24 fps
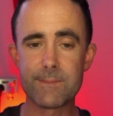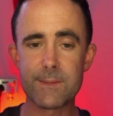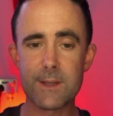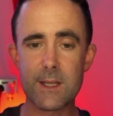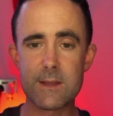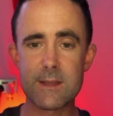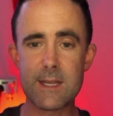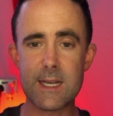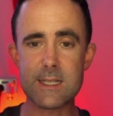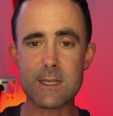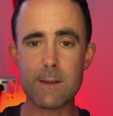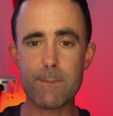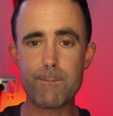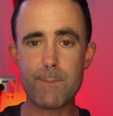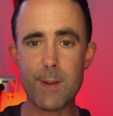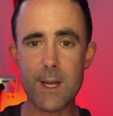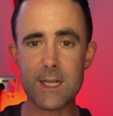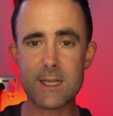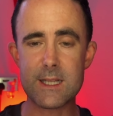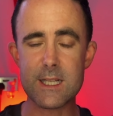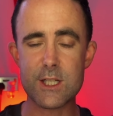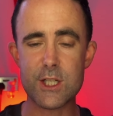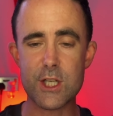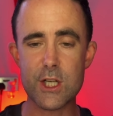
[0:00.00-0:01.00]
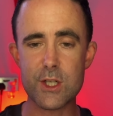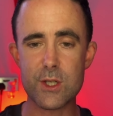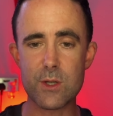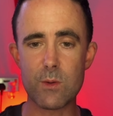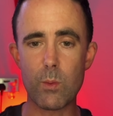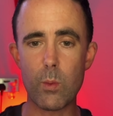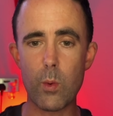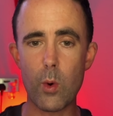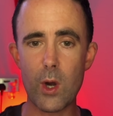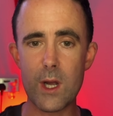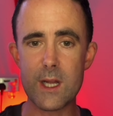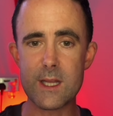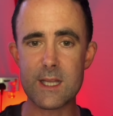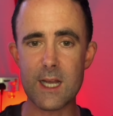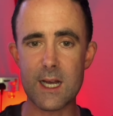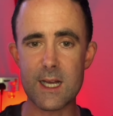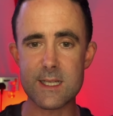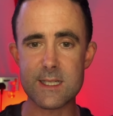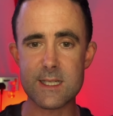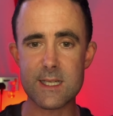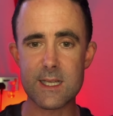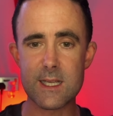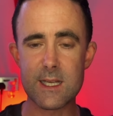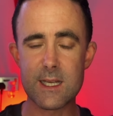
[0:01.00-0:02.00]
There's a big decision on what he
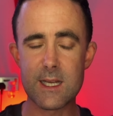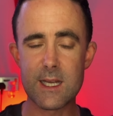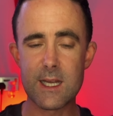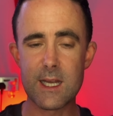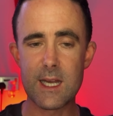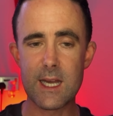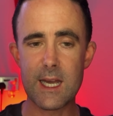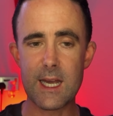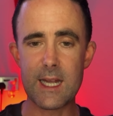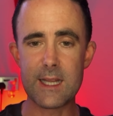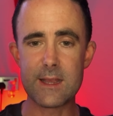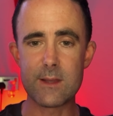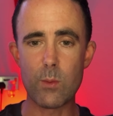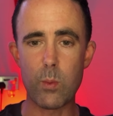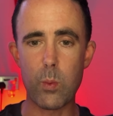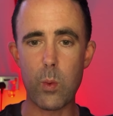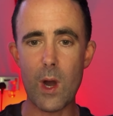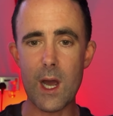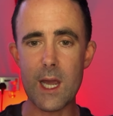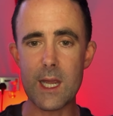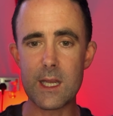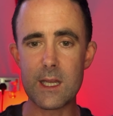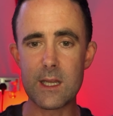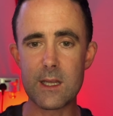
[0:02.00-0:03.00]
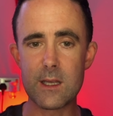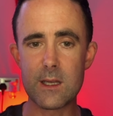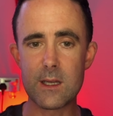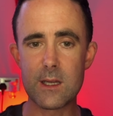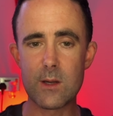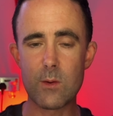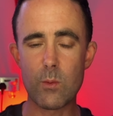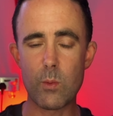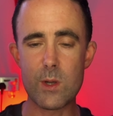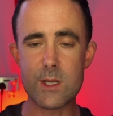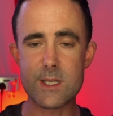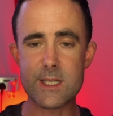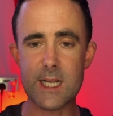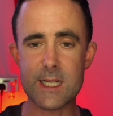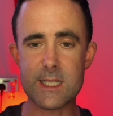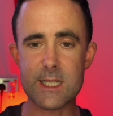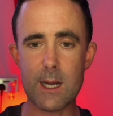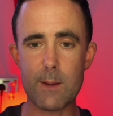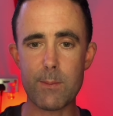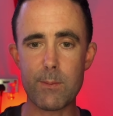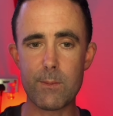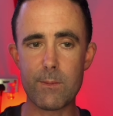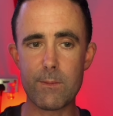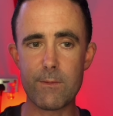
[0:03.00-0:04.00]
does in the way we set
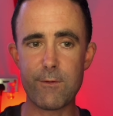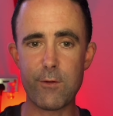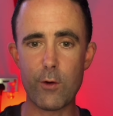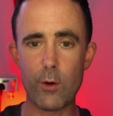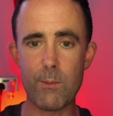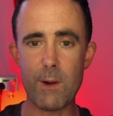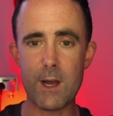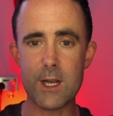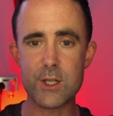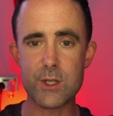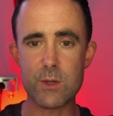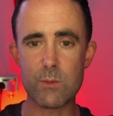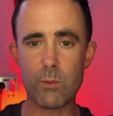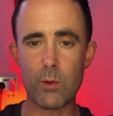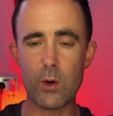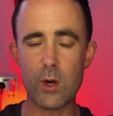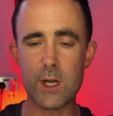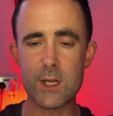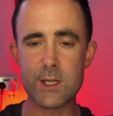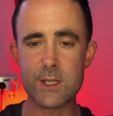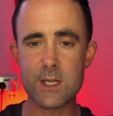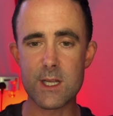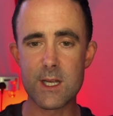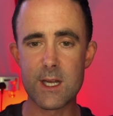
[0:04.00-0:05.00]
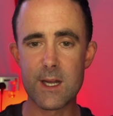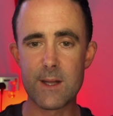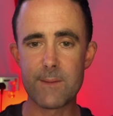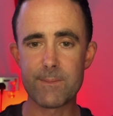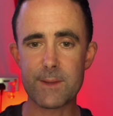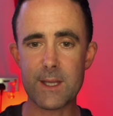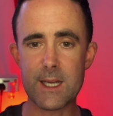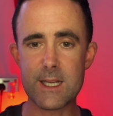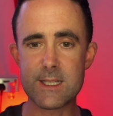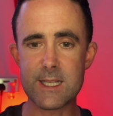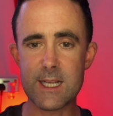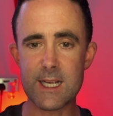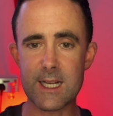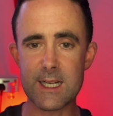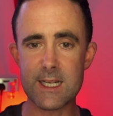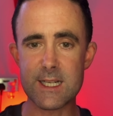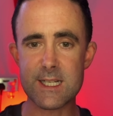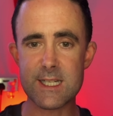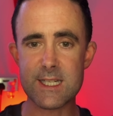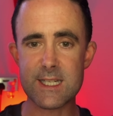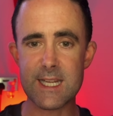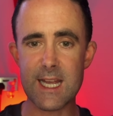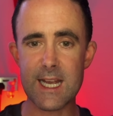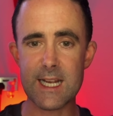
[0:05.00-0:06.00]
up formation-wise. Is he going to
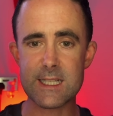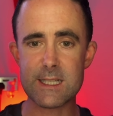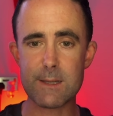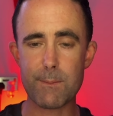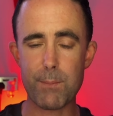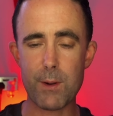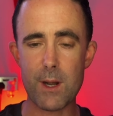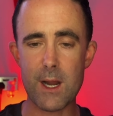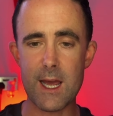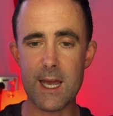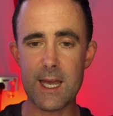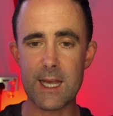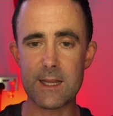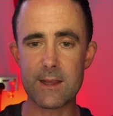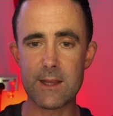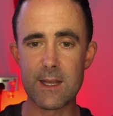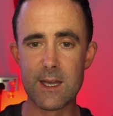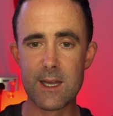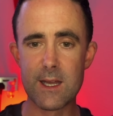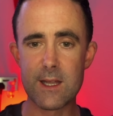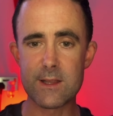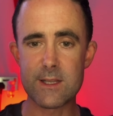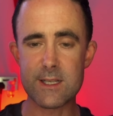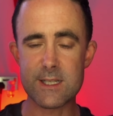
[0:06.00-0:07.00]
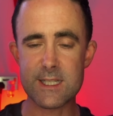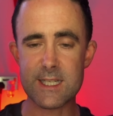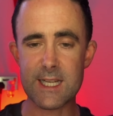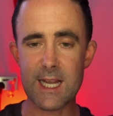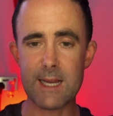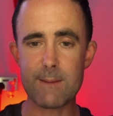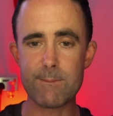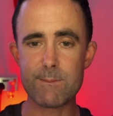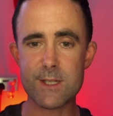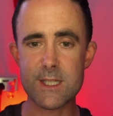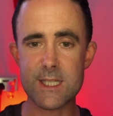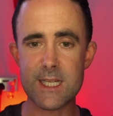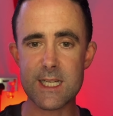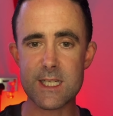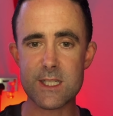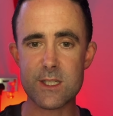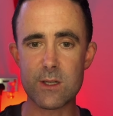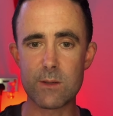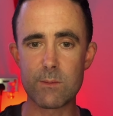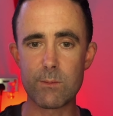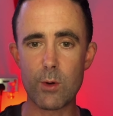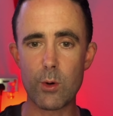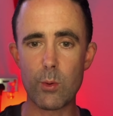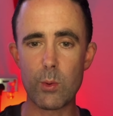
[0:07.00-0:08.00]
stick to playing the same
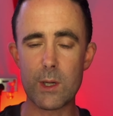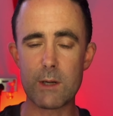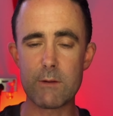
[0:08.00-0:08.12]
system or will he